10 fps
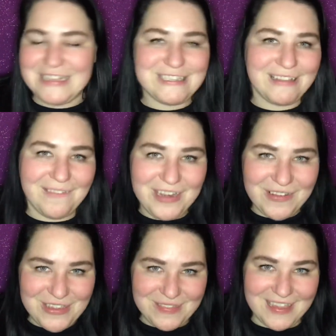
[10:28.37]
So let me know
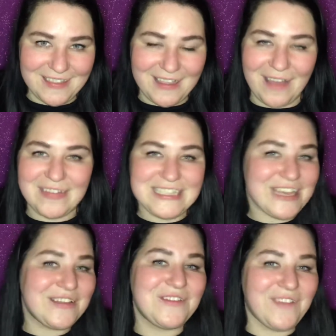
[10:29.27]
what you think in the comments
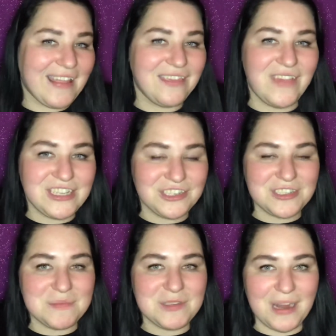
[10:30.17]
though, and then finally make sure you're
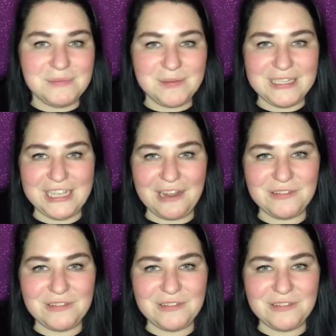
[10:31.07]
subscribed to my channel